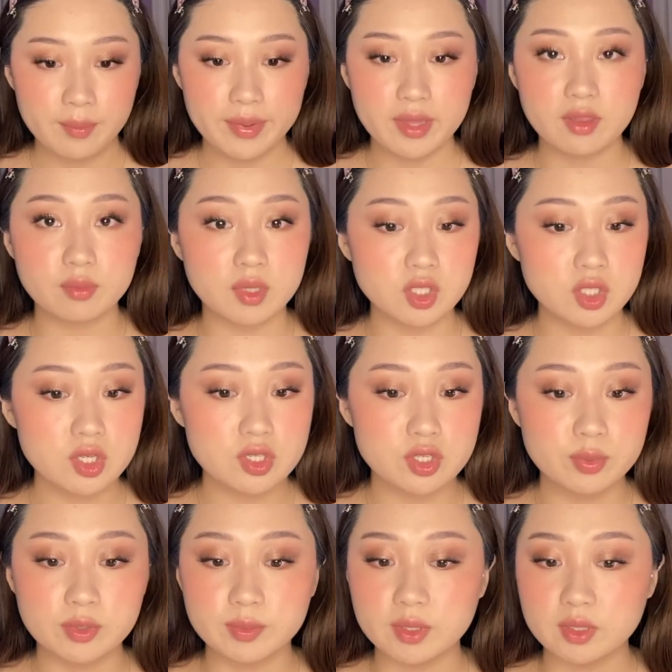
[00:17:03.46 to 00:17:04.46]
Yeah, the blush is
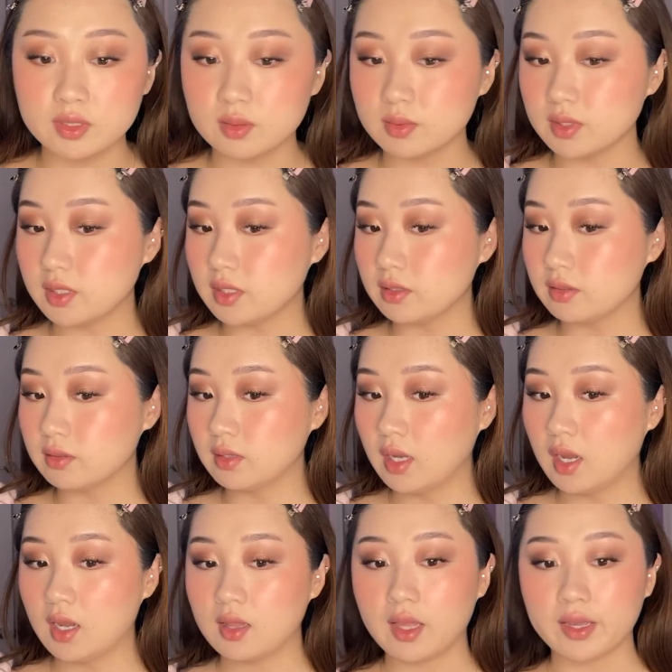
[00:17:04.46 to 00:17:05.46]
super buildable too.
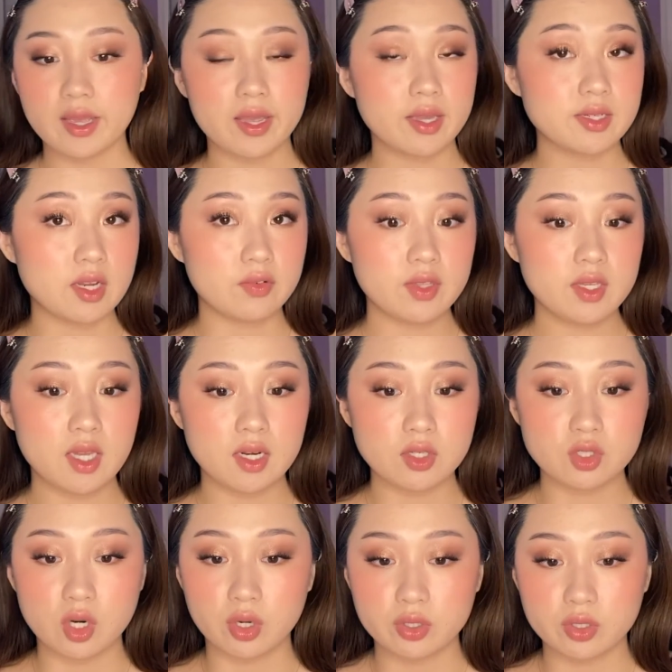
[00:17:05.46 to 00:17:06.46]
Like I could definitely get
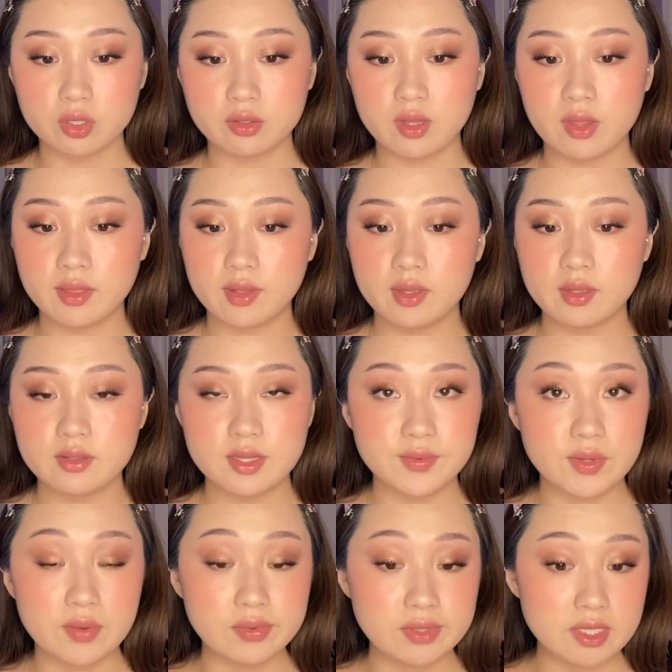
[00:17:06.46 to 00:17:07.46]
it darker than this
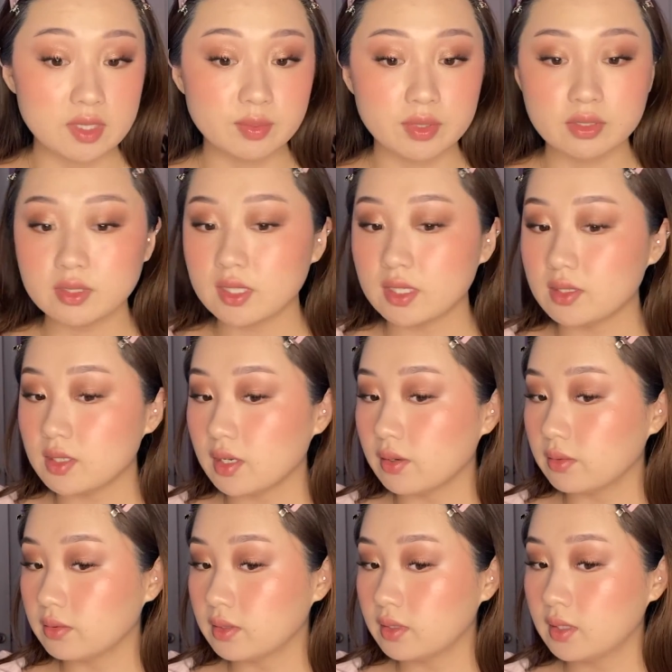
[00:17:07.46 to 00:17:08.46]
if you have a deeper skin
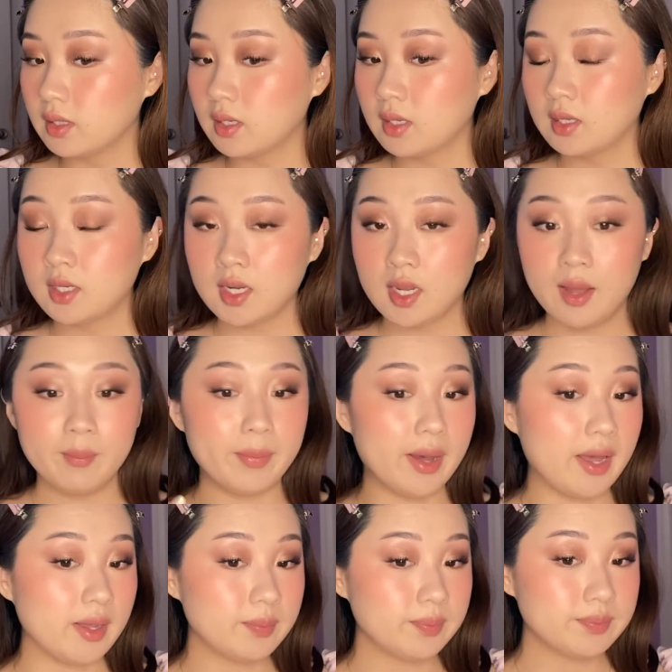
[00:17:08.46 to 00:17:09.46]
tone,
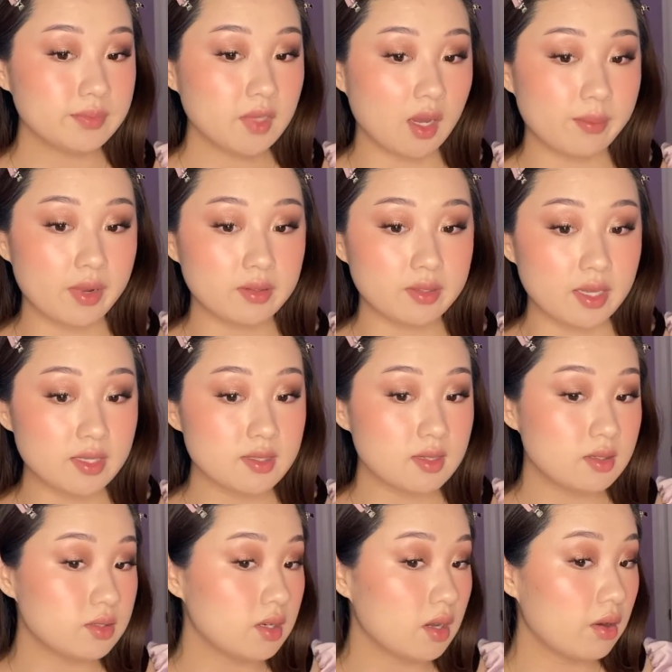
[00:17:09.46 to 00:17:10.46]
but on my light
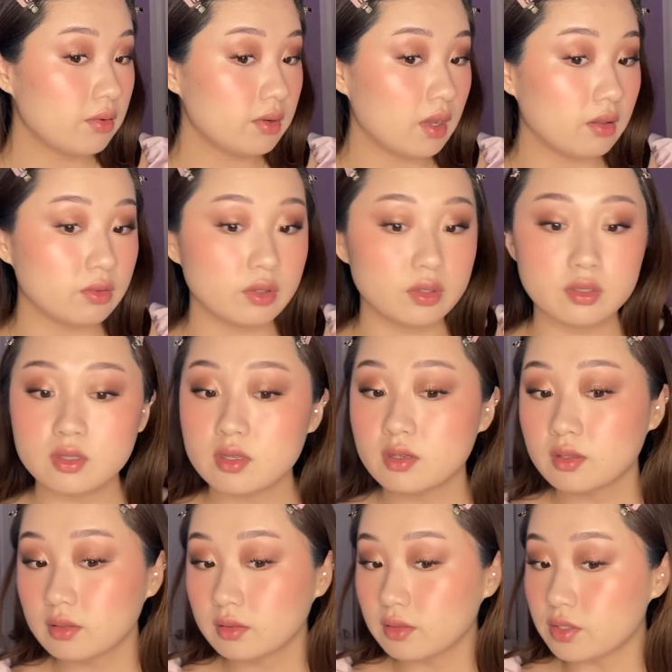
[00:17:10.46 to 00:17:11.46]
skin tone, it looks
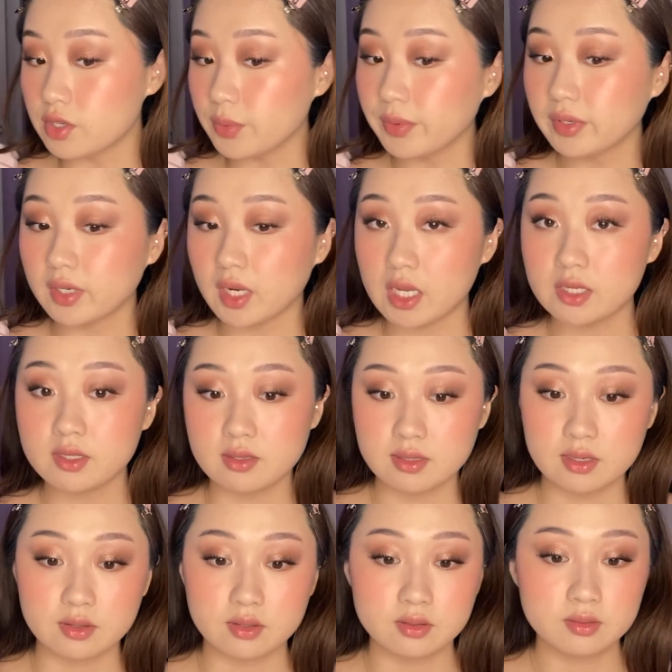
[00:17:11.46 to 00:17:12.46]
super nice
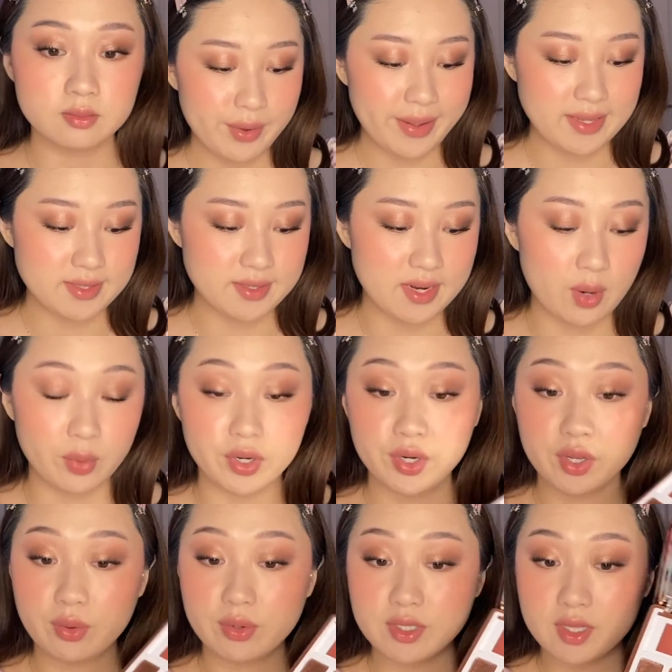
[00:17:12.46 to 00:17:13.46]
still. Okay, so now we're
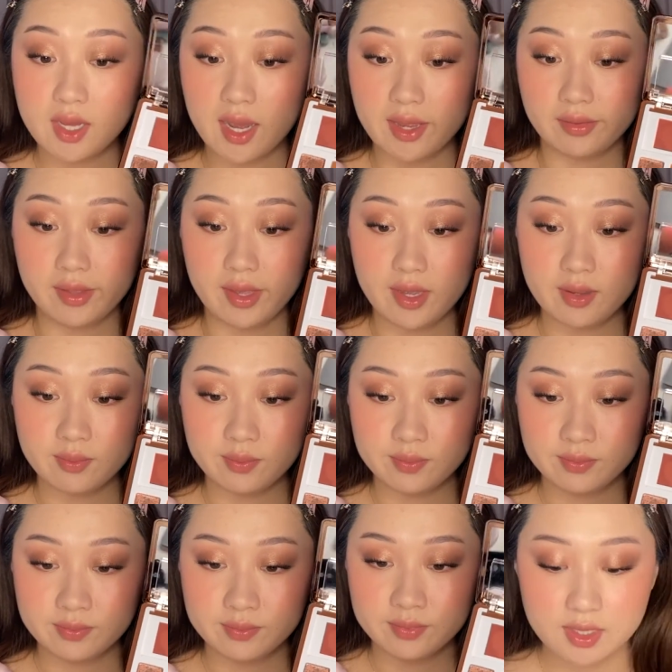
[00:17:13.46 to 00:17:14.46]
gonna go into the highlight.
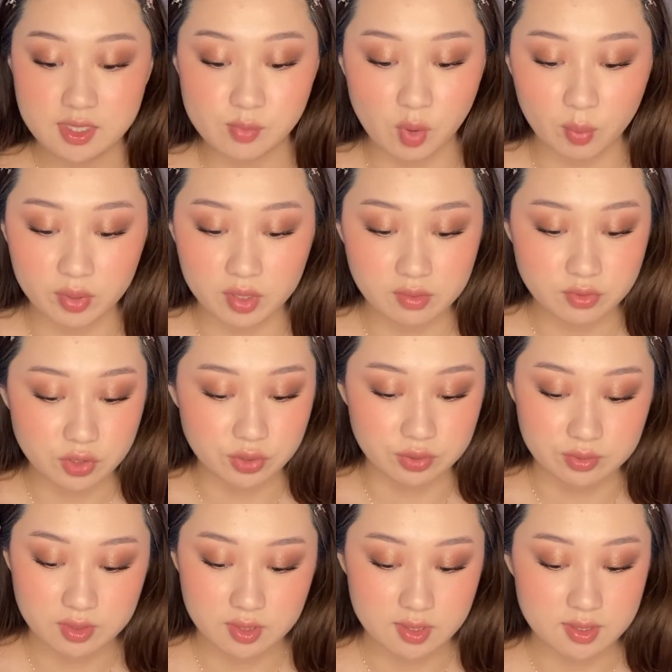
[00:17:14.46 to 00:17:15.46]
It's the moment of
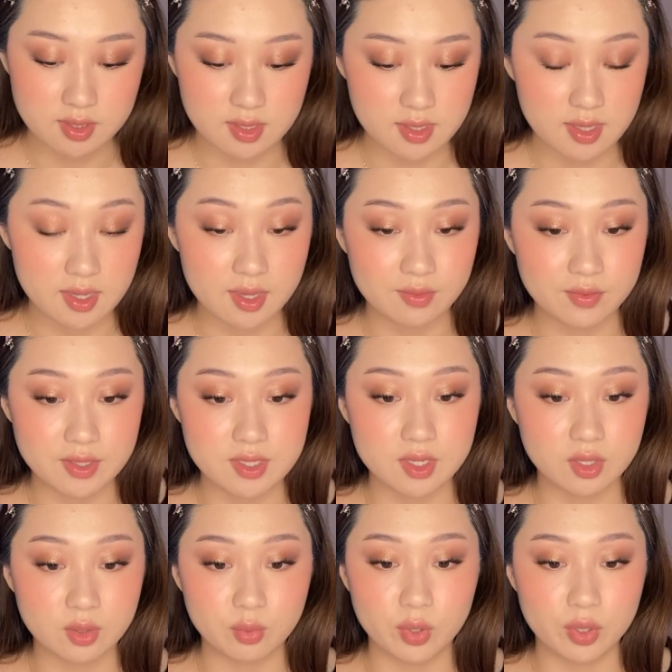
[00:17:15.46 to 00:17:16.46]
truth to see if it's
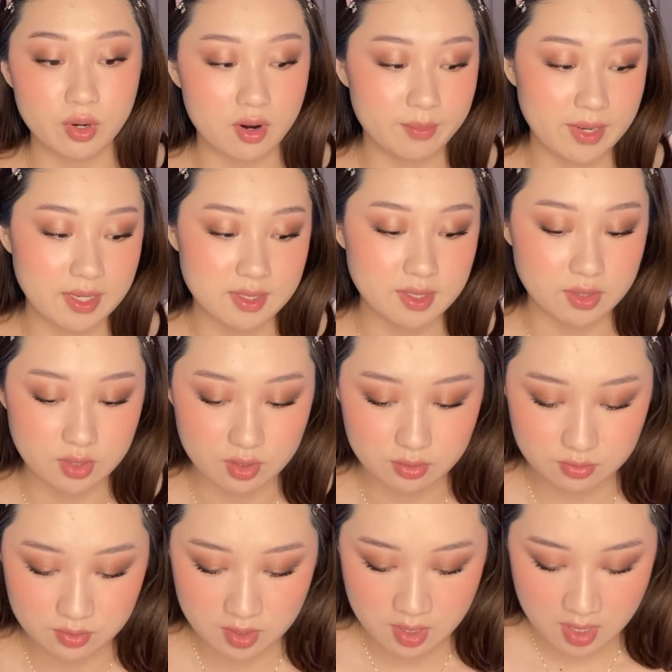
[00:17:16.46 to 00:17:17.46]
gonna work on my skin
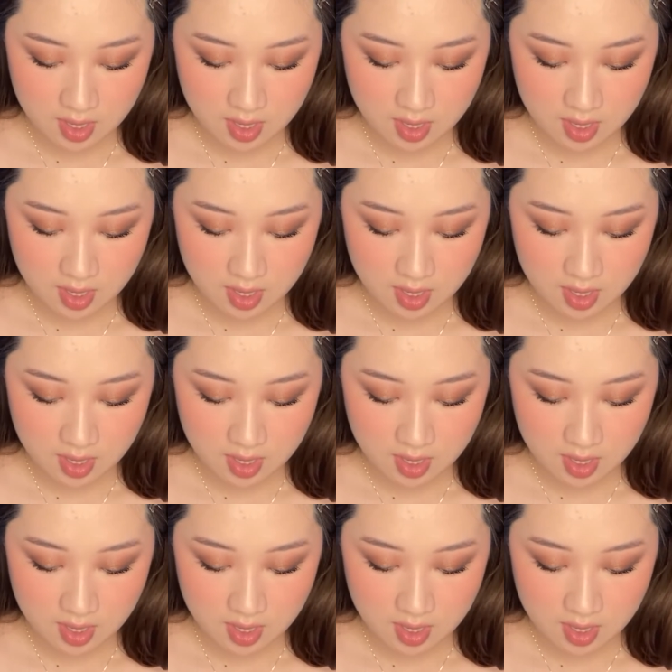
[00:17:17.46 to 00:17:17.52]
tone.